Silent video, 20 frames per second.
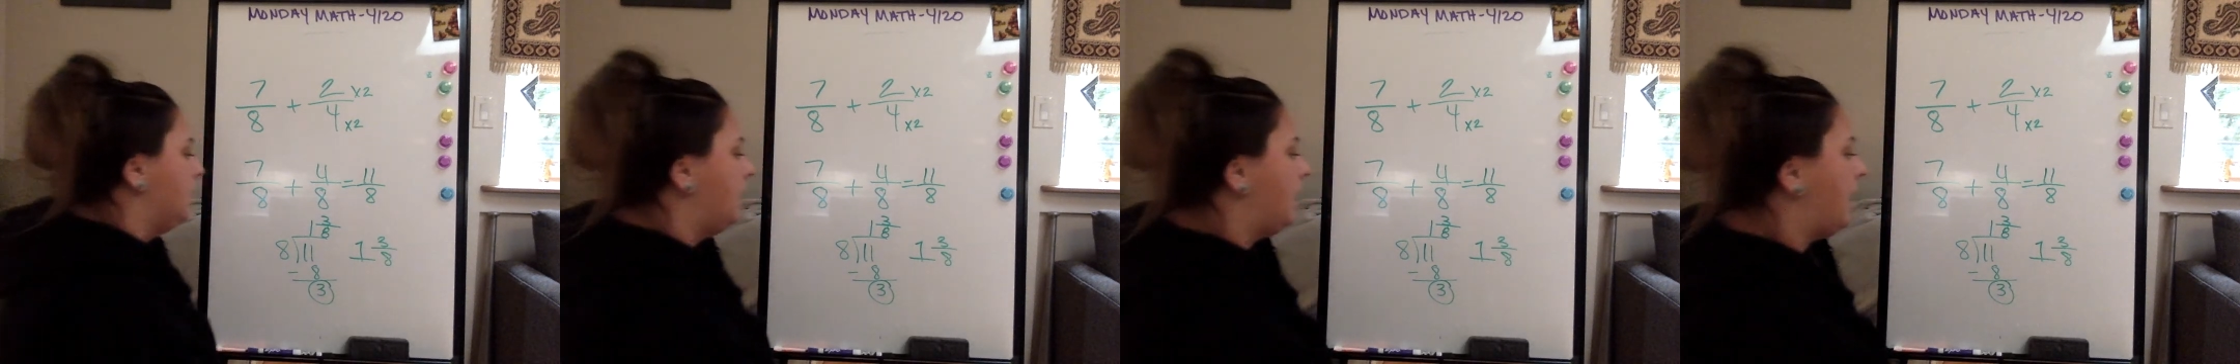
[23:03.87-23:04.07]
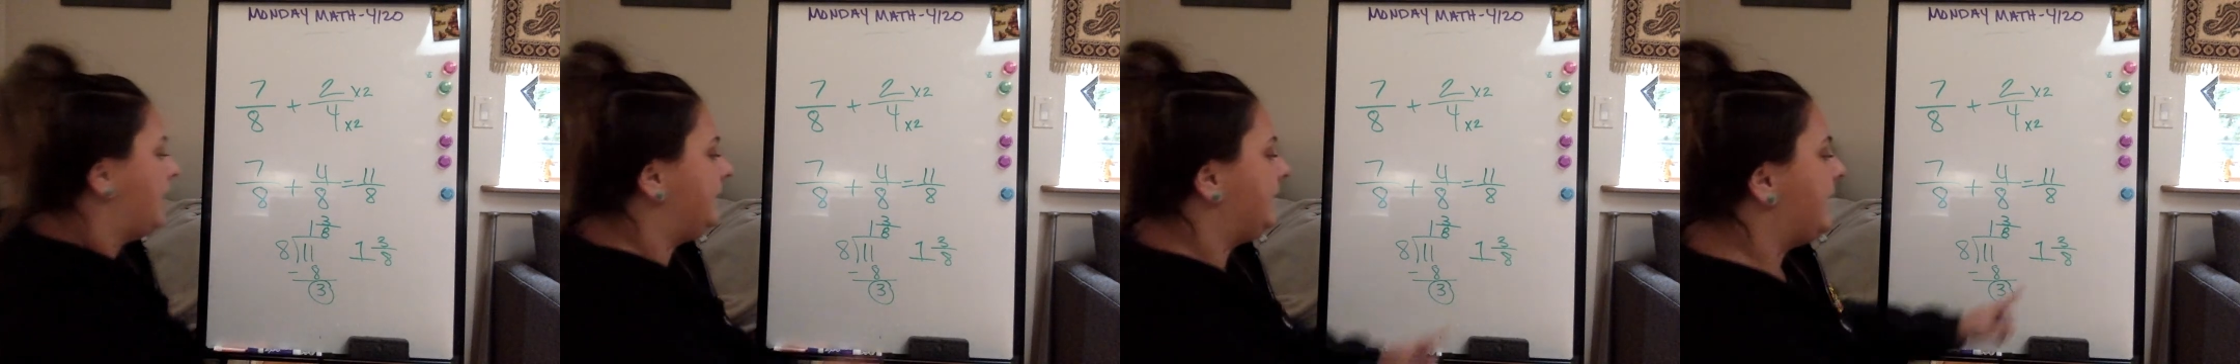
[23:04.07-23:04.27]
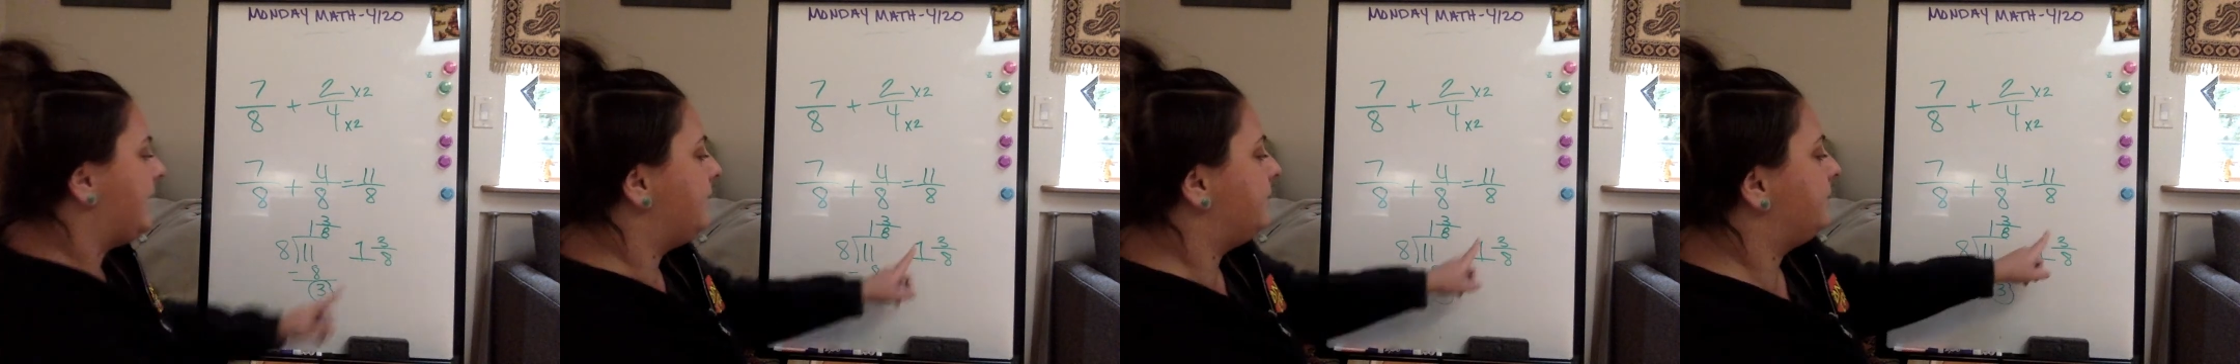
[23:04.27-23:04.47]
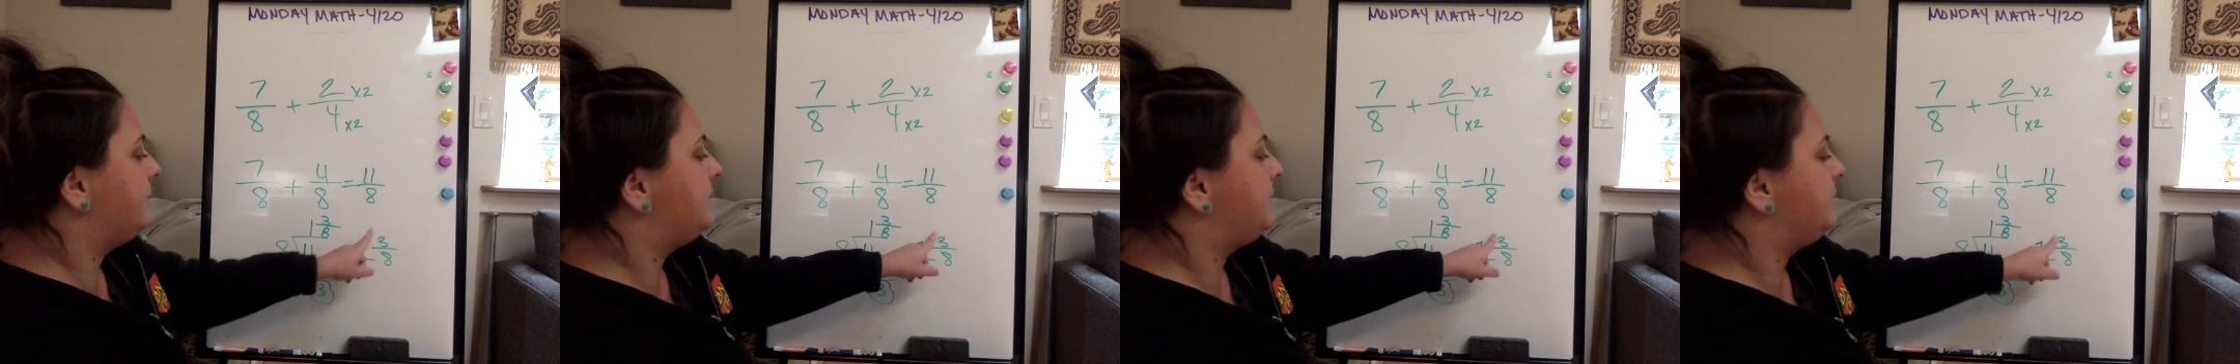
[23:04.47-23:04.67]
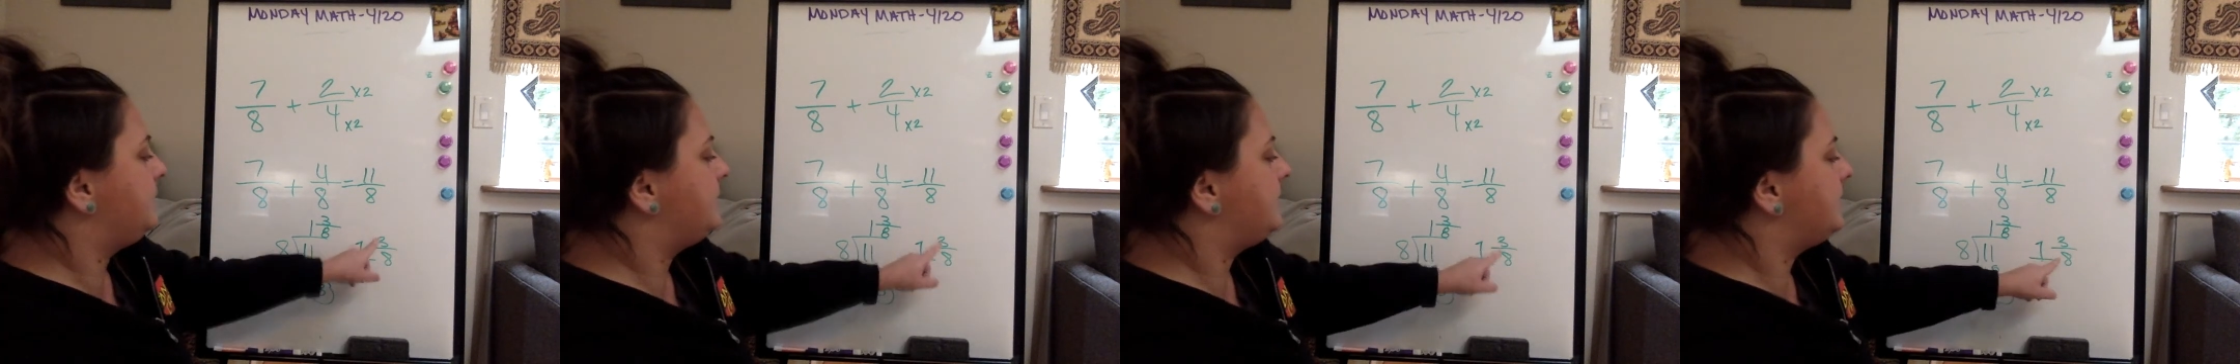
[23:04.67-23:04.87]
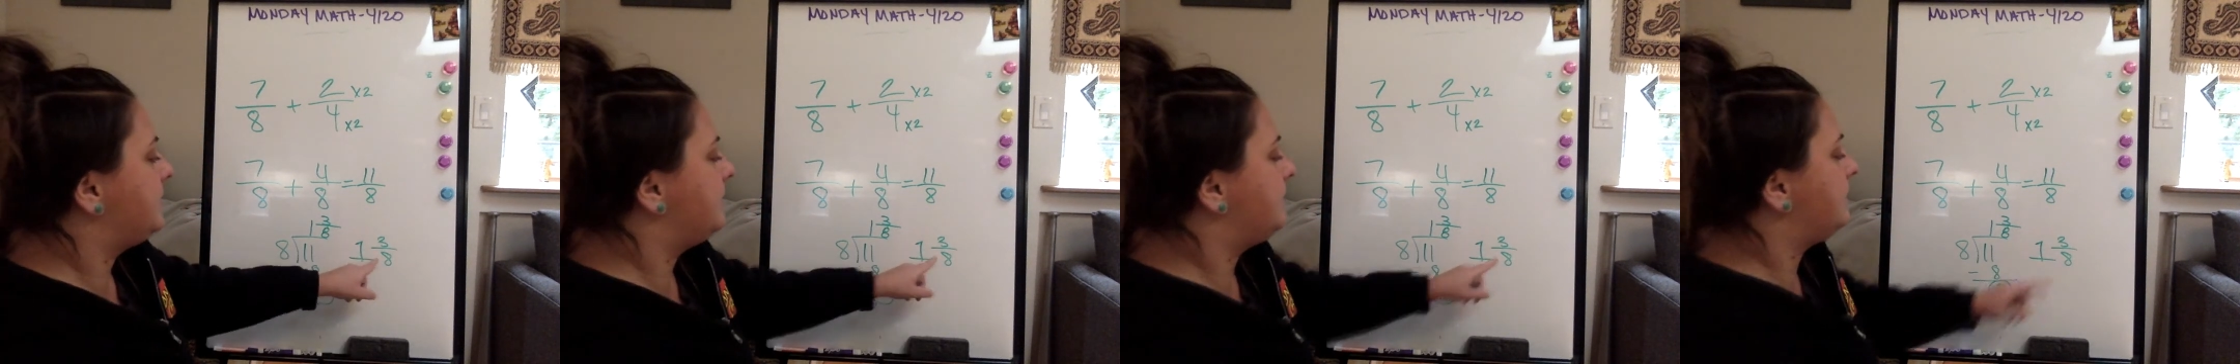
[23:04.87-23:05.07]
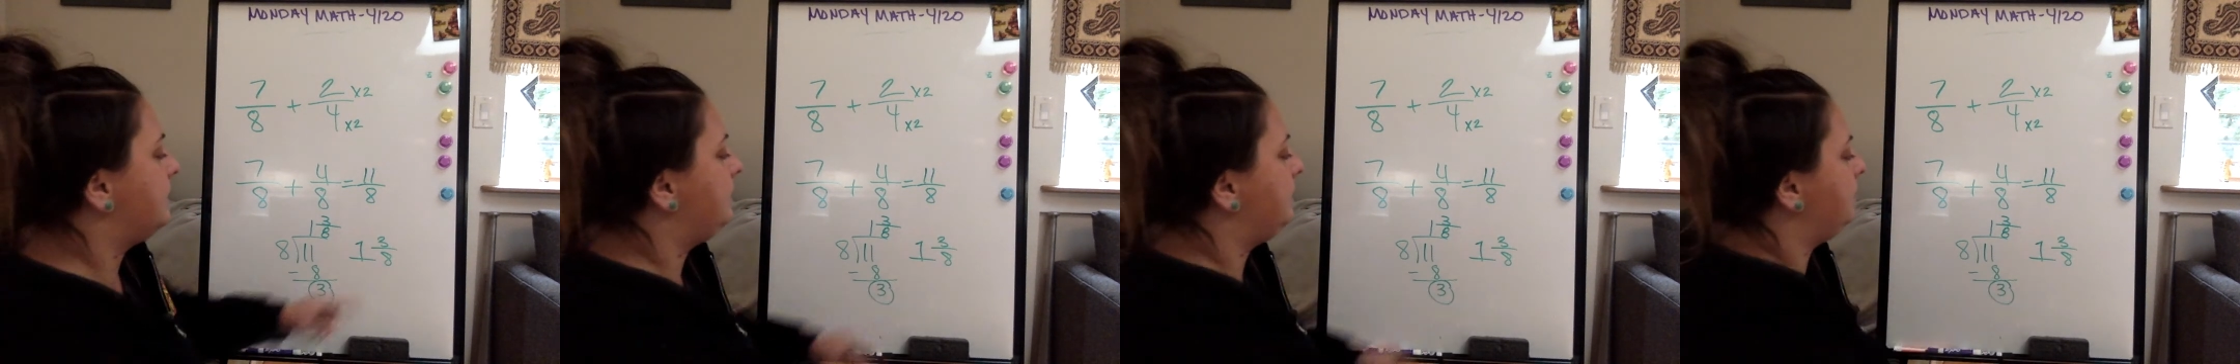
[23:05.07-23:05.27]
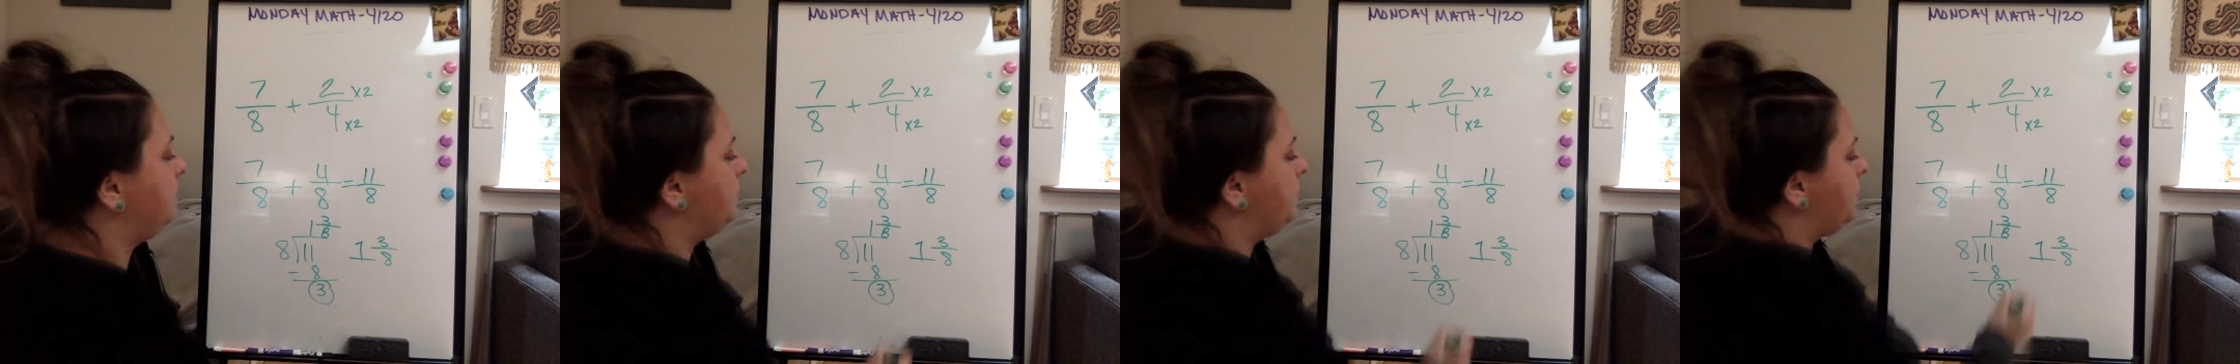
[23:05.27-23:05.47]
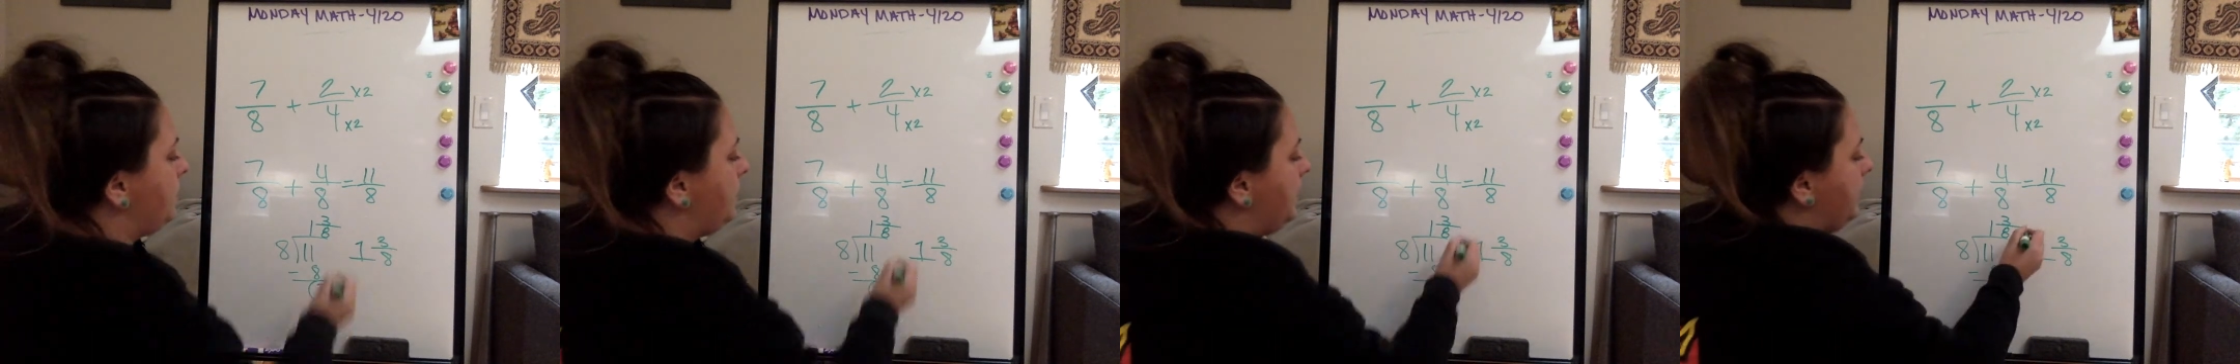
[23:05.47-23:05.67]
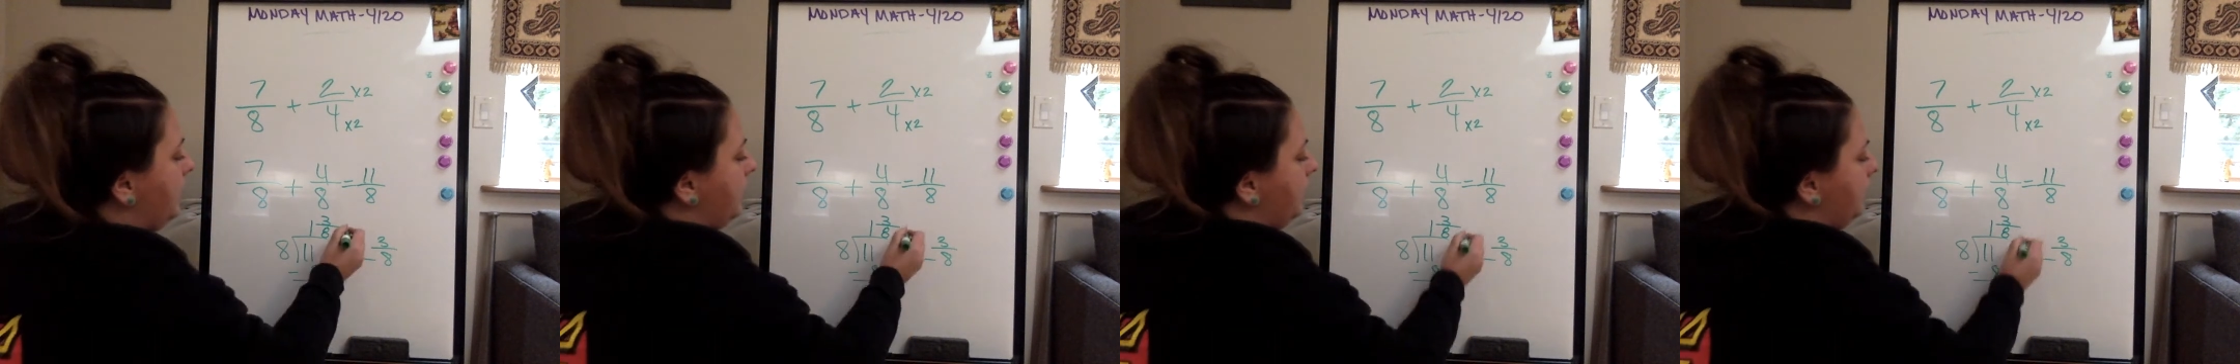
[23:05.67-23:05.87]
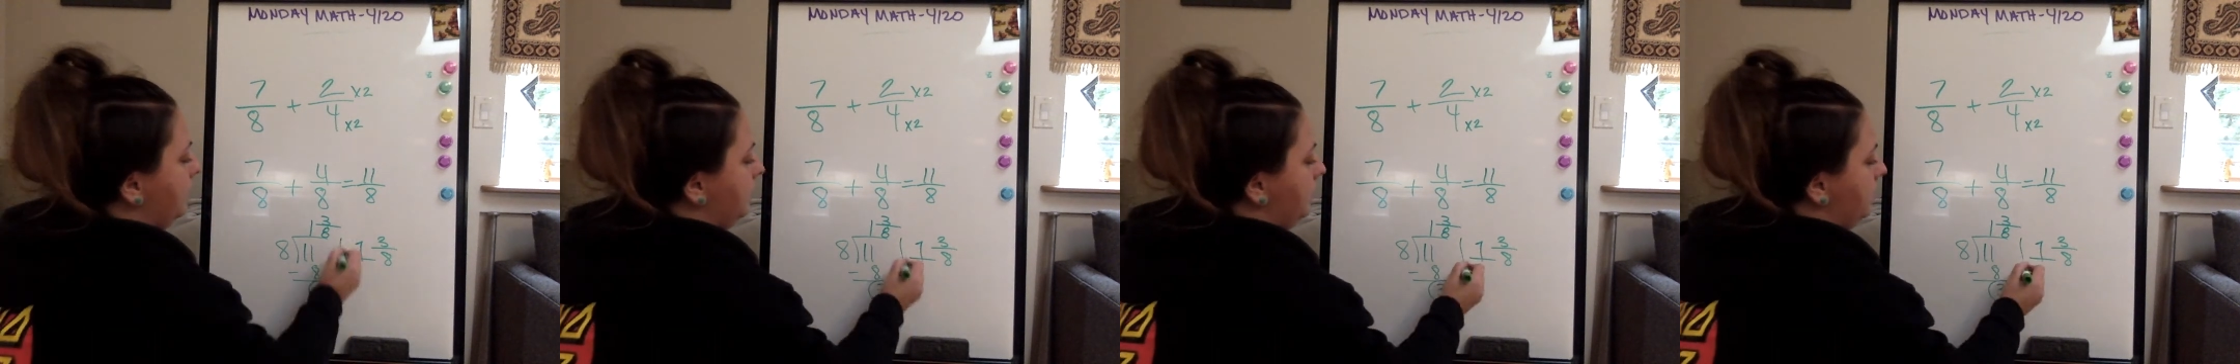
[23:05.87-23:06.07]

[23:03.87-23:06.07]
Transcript: I can't reduce this anymore.